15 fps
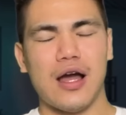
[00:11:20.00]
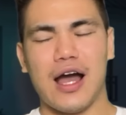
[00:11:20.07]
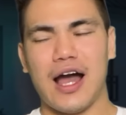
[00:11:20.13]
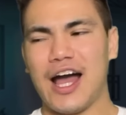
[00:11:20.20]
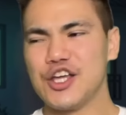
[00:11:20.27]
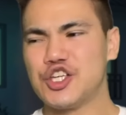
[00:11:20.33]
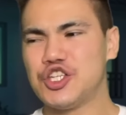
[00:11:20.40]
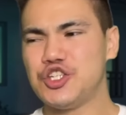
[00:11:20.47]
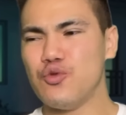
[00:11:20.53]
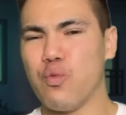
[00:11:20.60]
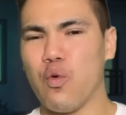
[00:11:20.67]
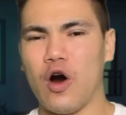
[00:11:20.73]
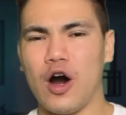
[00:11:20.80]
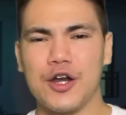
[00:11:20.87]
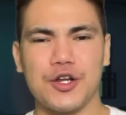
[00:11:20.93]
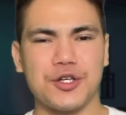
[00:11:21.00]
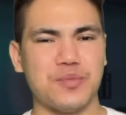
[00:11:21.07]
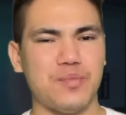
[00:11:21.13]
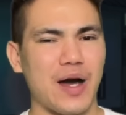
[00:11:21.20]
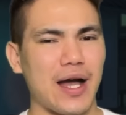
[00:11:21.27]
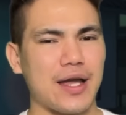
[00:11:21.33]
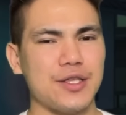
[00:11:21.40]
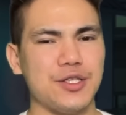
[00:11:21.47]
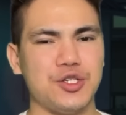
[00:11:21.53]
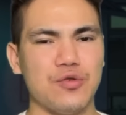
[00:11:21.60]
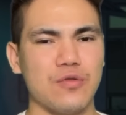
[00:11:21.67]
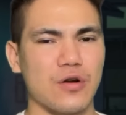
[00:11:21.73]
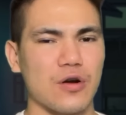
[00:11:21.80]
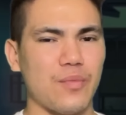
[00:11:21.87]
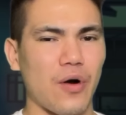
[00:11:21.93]
As she wanders back
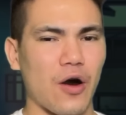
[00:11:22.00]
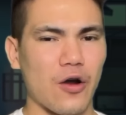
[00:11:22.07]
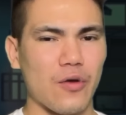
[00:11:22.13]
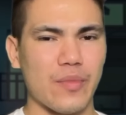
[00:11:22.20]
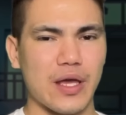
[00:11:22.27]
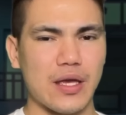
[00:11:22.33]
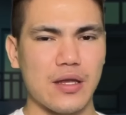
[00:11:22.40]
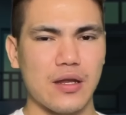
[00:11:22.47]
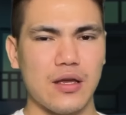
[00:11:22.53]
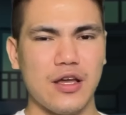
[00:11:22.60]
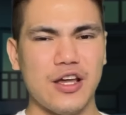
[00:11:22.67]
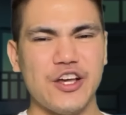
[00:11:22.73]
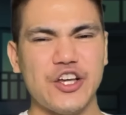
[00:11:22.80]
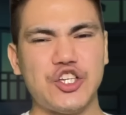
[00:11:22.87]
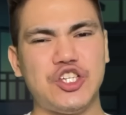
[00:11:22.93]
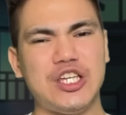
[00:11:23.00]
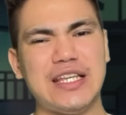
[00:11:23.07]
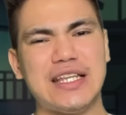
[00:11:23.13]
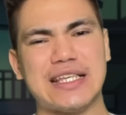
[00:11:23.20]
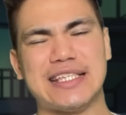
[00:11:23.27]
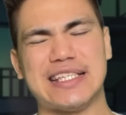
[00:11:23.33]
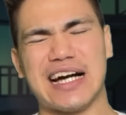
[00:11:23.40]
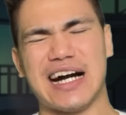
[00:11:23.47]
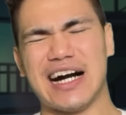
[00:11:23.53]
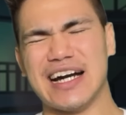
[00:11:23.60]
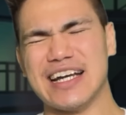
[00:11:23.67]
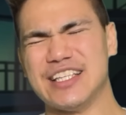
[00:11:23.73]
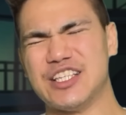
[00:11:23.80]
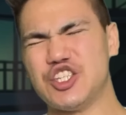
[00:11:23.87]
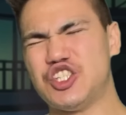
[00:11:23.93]
into her apartment, she
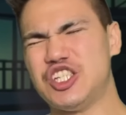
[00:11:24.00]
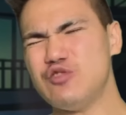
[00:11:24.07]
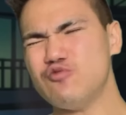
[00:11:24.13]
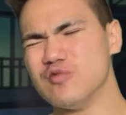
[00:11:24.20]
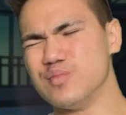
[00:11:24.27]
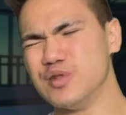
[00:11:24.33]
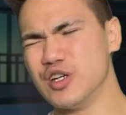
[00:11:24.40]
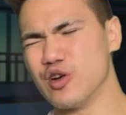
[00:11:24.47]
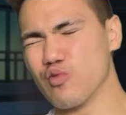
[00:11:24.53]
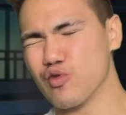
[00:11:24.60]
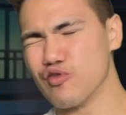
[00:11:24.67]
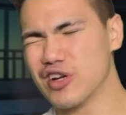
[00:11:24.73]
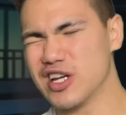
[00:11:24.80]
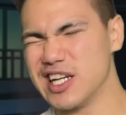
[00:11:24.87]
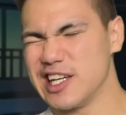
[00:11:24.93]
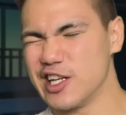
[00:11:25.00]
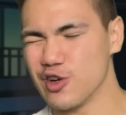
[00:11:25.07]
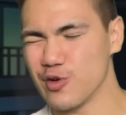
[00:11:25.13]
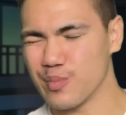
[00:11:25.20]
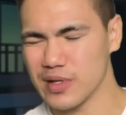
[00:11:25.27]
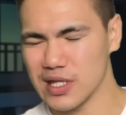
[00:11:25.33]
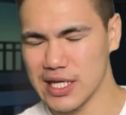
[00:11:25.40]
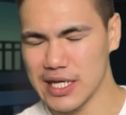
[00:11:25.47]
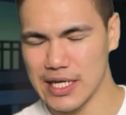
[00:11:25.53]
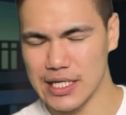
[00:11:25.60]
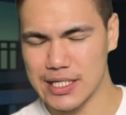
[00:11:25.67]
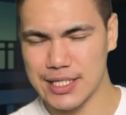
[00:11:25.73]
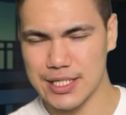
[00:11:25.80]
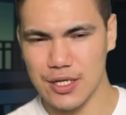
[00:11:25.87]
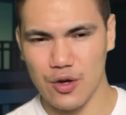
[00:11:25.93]
decides she will put Ruka in her
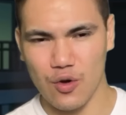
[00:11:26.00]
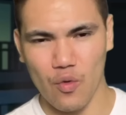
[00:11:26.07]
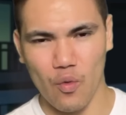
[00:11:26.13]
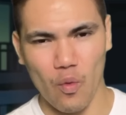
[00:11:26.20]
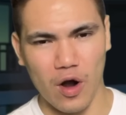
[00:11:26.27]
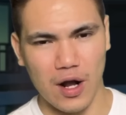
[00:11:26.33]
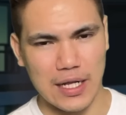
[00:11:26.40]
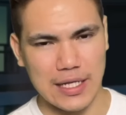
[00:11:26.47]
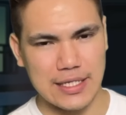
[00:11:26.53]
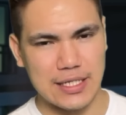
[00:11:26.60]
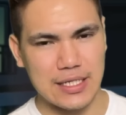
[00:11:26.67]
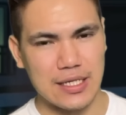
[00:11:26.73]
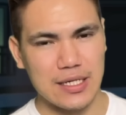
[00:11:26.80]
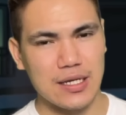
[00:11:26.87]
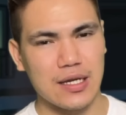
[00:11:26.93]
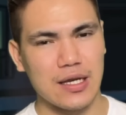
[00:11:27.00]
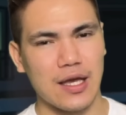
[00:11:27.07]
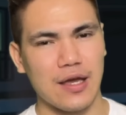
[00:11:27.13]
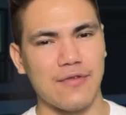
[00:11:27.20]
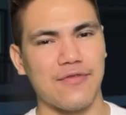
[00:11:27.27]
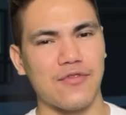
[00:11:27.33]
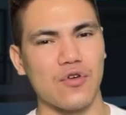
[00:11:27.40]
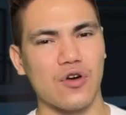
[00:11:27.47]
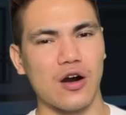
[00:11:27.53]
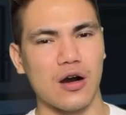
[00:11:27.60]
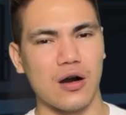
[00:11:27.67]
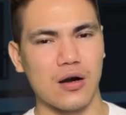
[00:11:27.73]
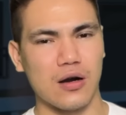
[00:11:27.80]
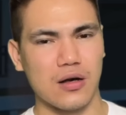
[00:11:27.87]
place once and for all.